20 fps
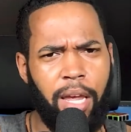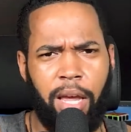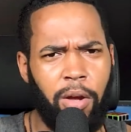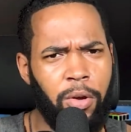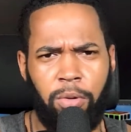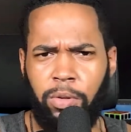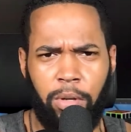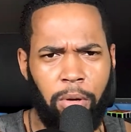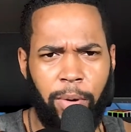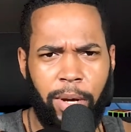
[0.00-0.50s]
I
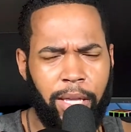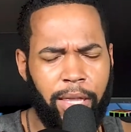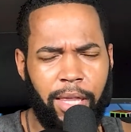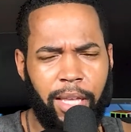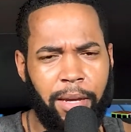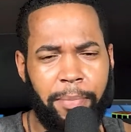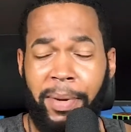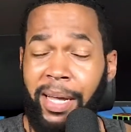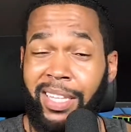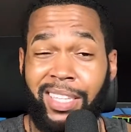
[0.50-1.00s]
don't know
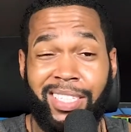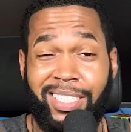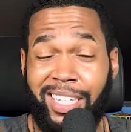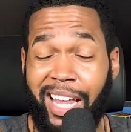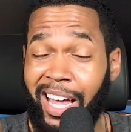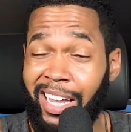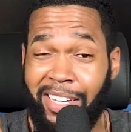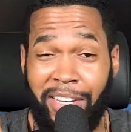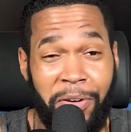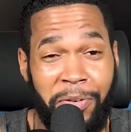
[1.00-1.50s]
anything about this.
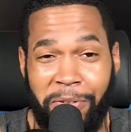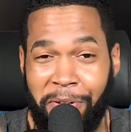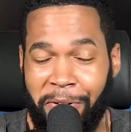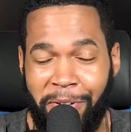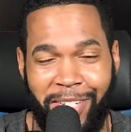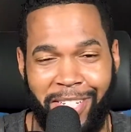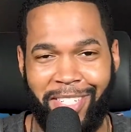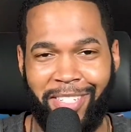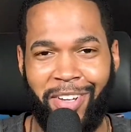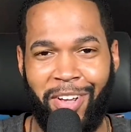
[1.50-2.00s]
I don't know
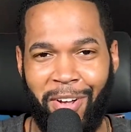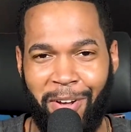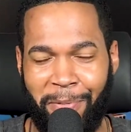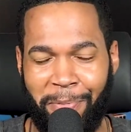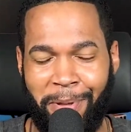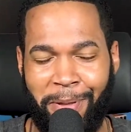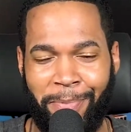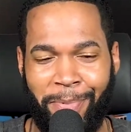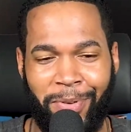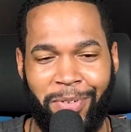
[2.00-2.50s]
this song,
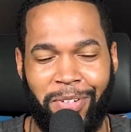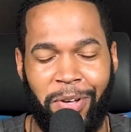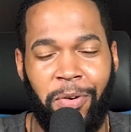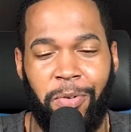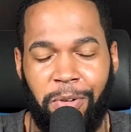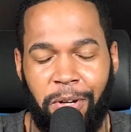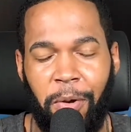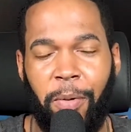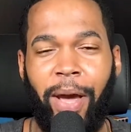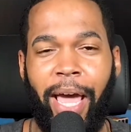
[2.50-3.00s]
people.
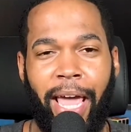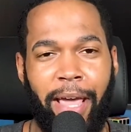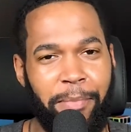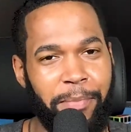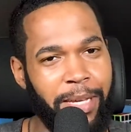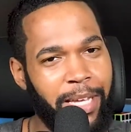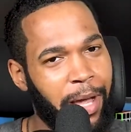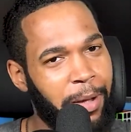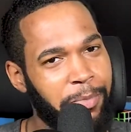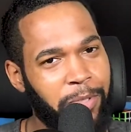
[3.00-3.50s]
Don't hate
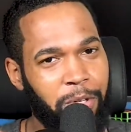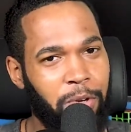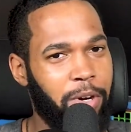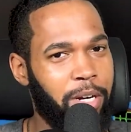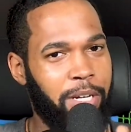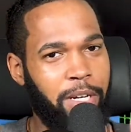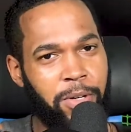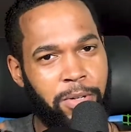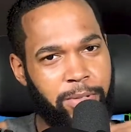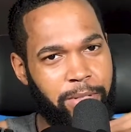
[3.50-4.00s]
me. I'm
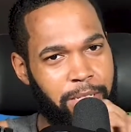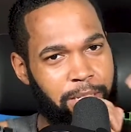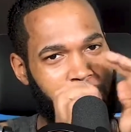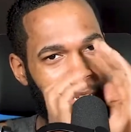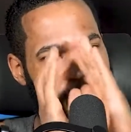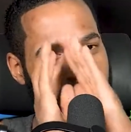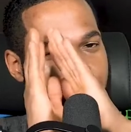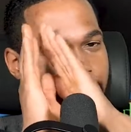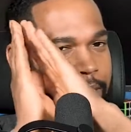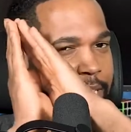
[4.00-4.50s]
sorry. Don't
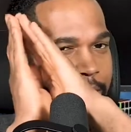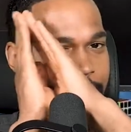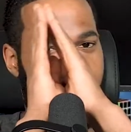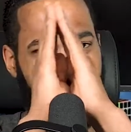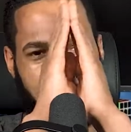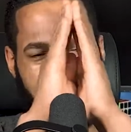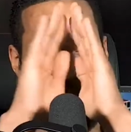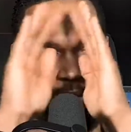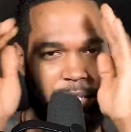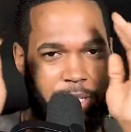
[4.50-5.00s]

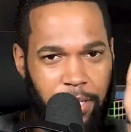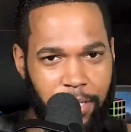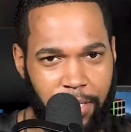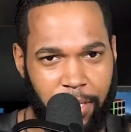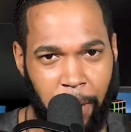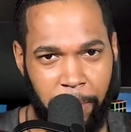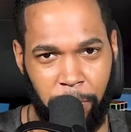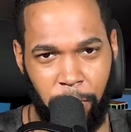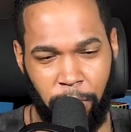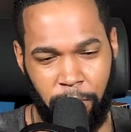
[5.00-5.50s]

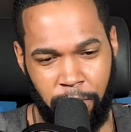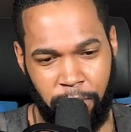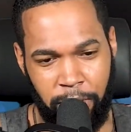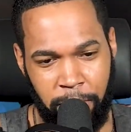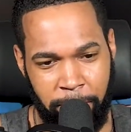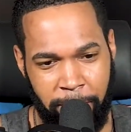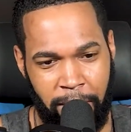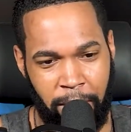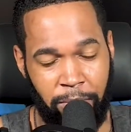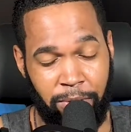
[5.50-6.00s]
stop throwing
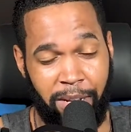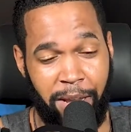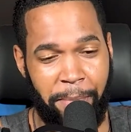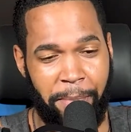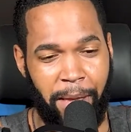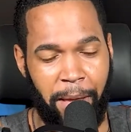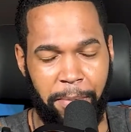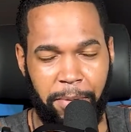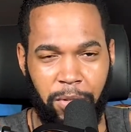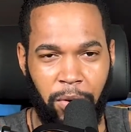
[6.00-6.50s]
tomatoes at
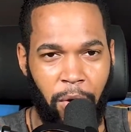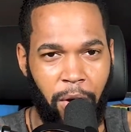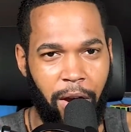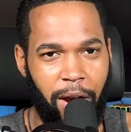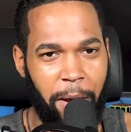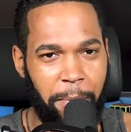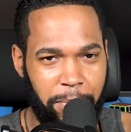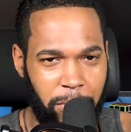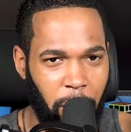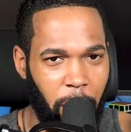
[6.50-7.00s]
me. I'm sorry.
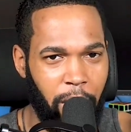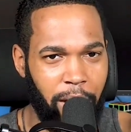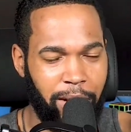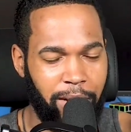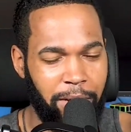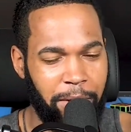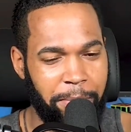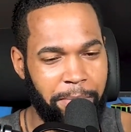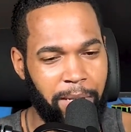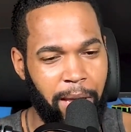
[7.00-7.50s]
You
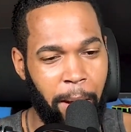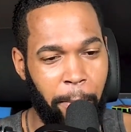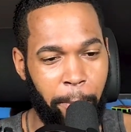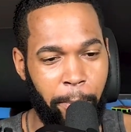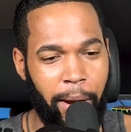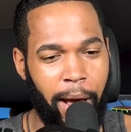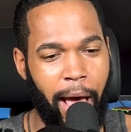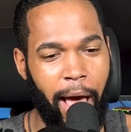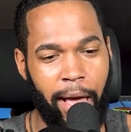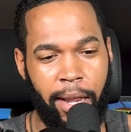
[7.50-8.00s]
know what I'm saying?
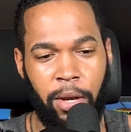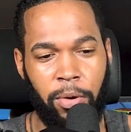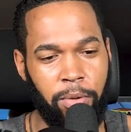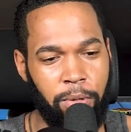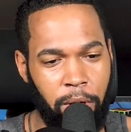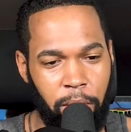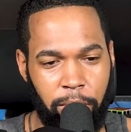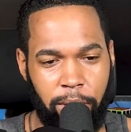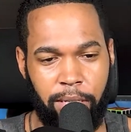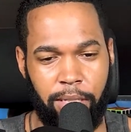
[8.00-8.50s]
But I
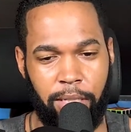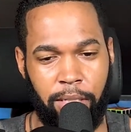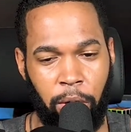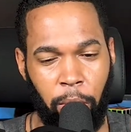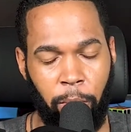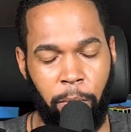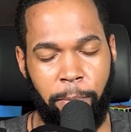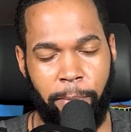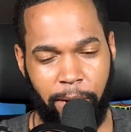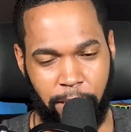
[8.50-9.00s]
don't know this. So
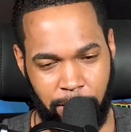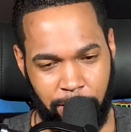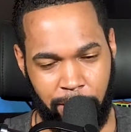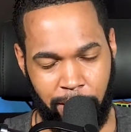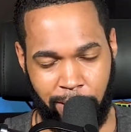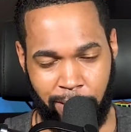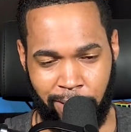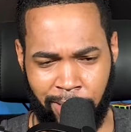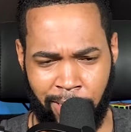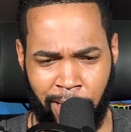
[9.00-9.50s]
we about to
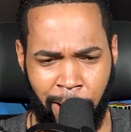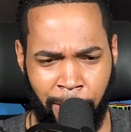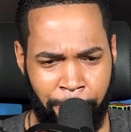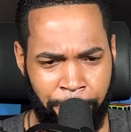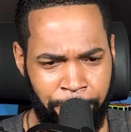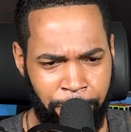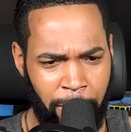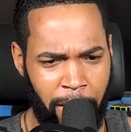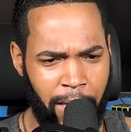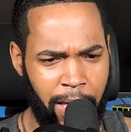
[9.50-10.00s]
check out
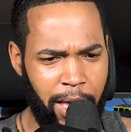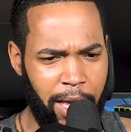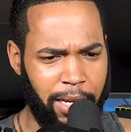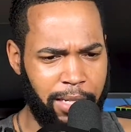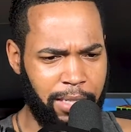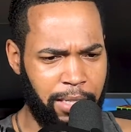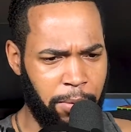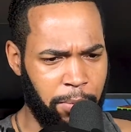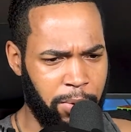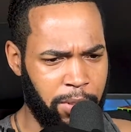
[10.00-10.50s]

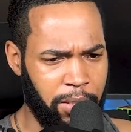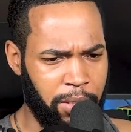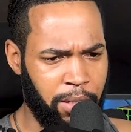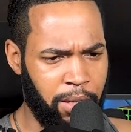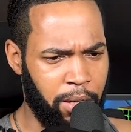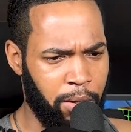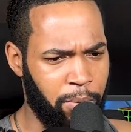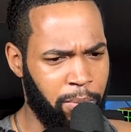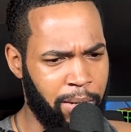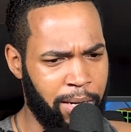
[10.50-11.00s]
and see what's
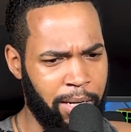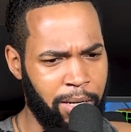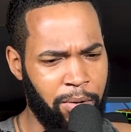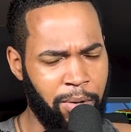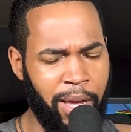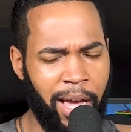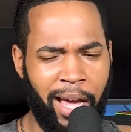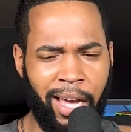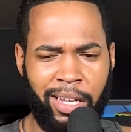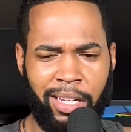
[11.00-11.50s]
good with it. You
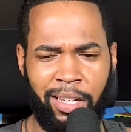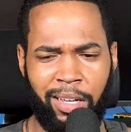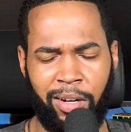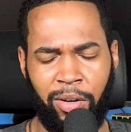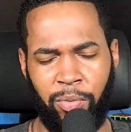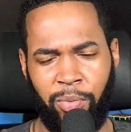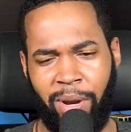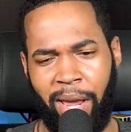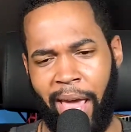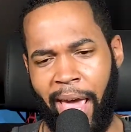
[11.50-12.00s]
got
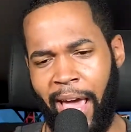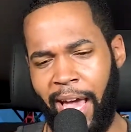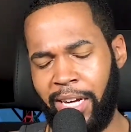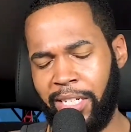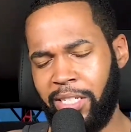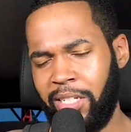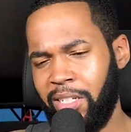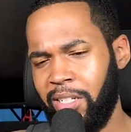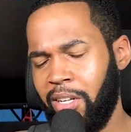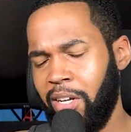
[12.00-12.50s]
another
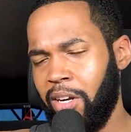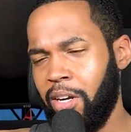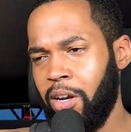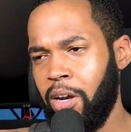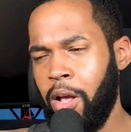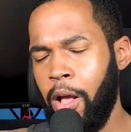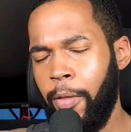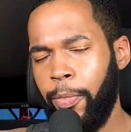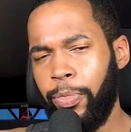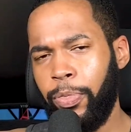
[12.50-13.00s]
reaction, another
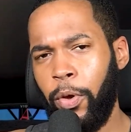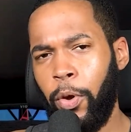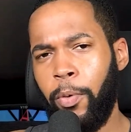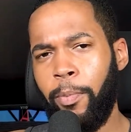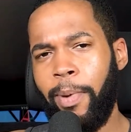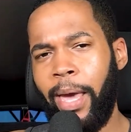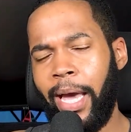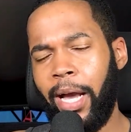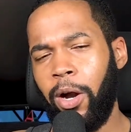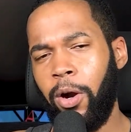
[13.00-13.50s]

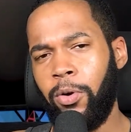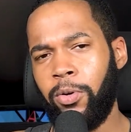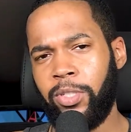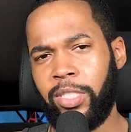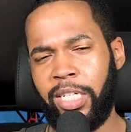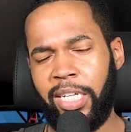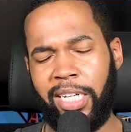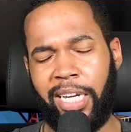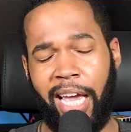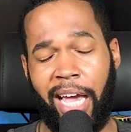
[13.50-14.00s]
throwback
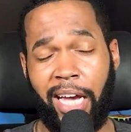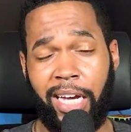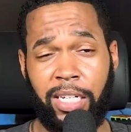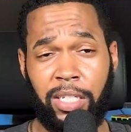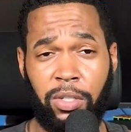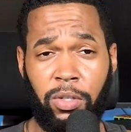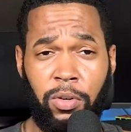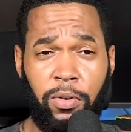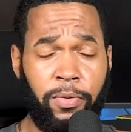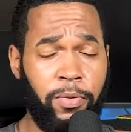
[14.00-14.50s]
OJ that I
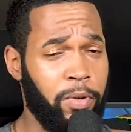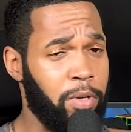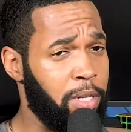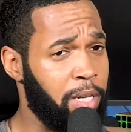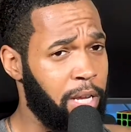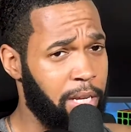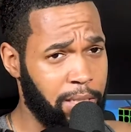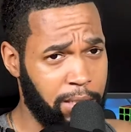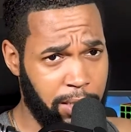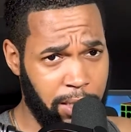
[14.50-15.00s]
could do for
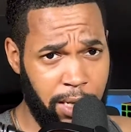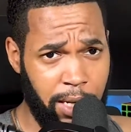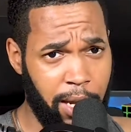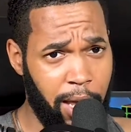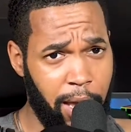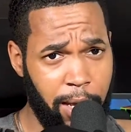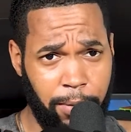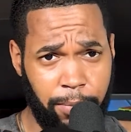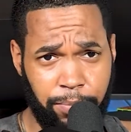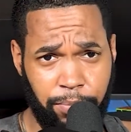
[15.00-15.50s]
next
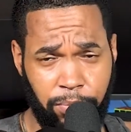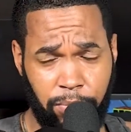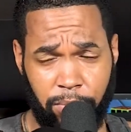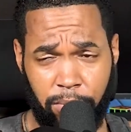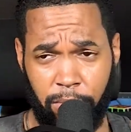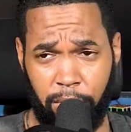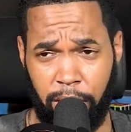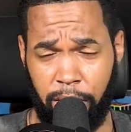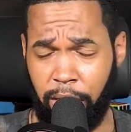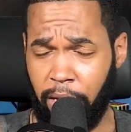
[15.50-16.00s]
Sunday.
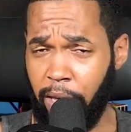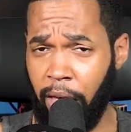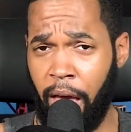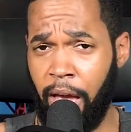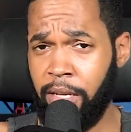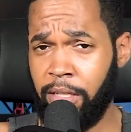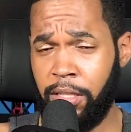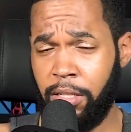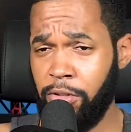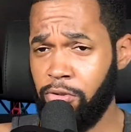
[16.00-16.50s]

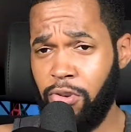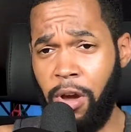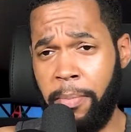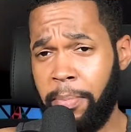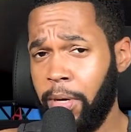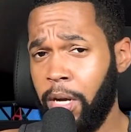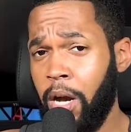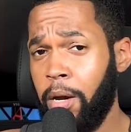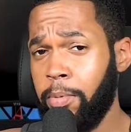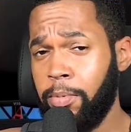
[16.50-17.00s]
Actually, drop
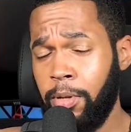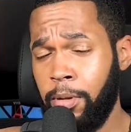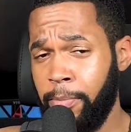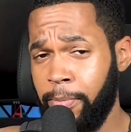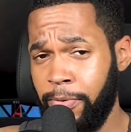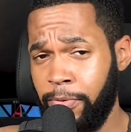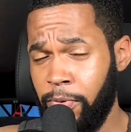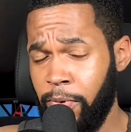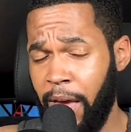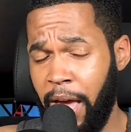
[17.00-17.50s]
a couple of
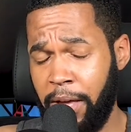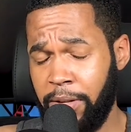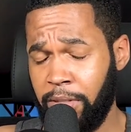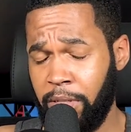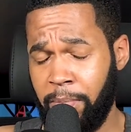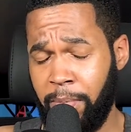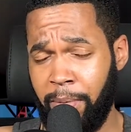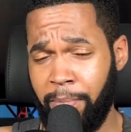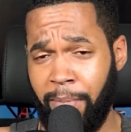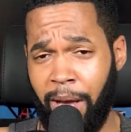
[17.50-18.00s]
them if you have
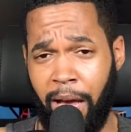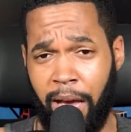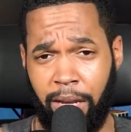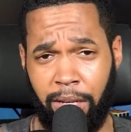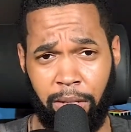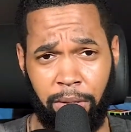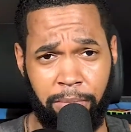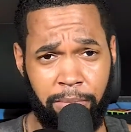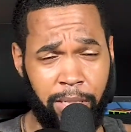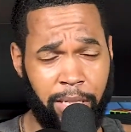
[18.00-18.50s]
some in mind.
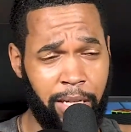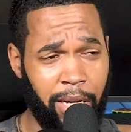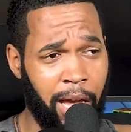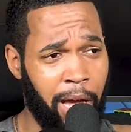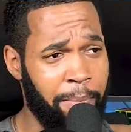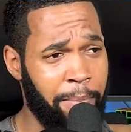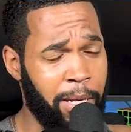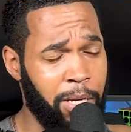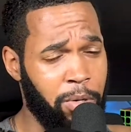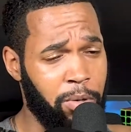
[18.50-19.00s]
You know what I'm saying?
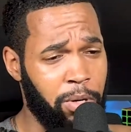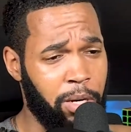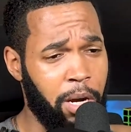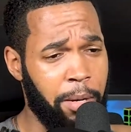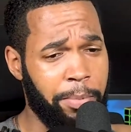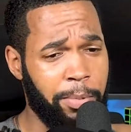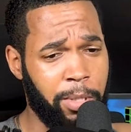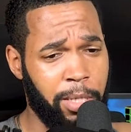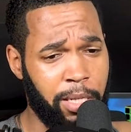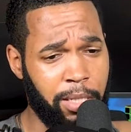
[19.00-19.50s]
I may do a
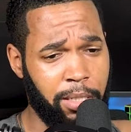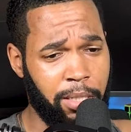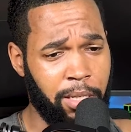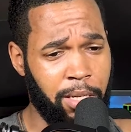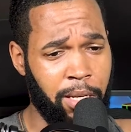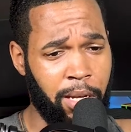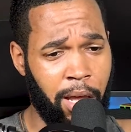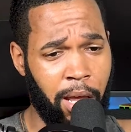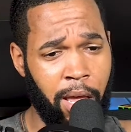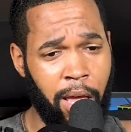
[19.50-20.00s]
couple next
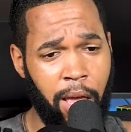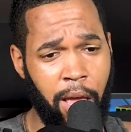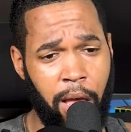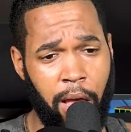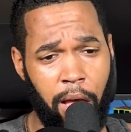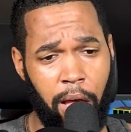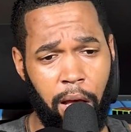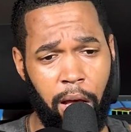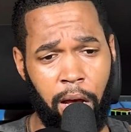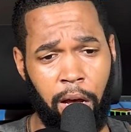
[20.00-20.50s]
Sunday.
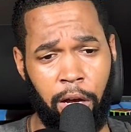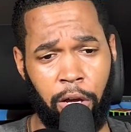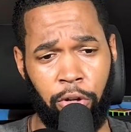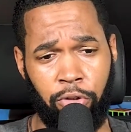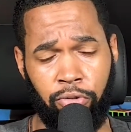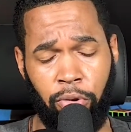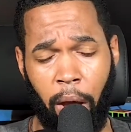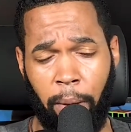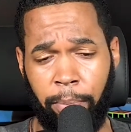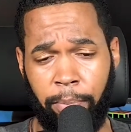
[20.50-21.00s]

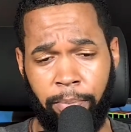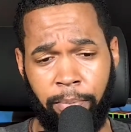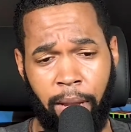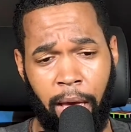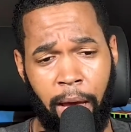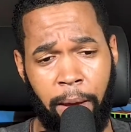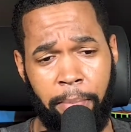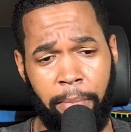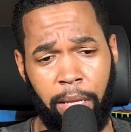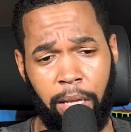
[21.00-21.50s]
Drop them
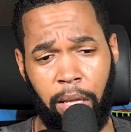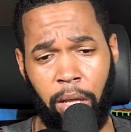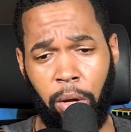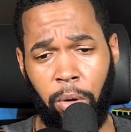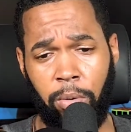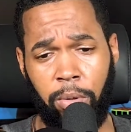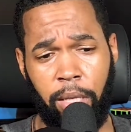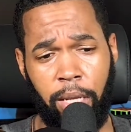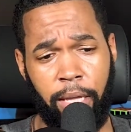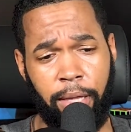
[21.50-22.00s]
down
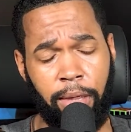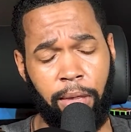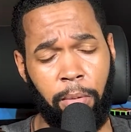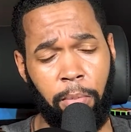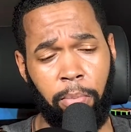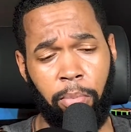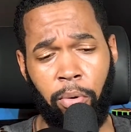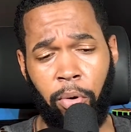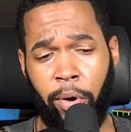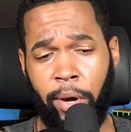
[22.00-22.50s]
below. Let the
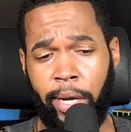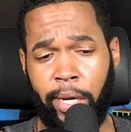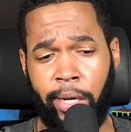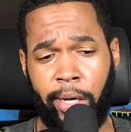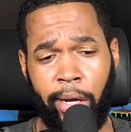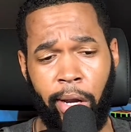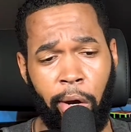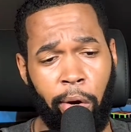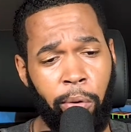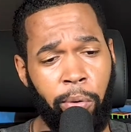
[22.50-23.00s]
boy
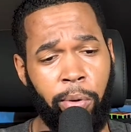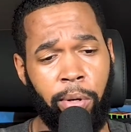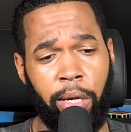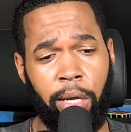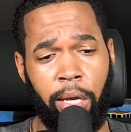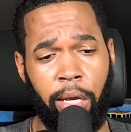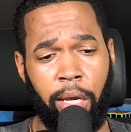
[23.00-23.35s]
know.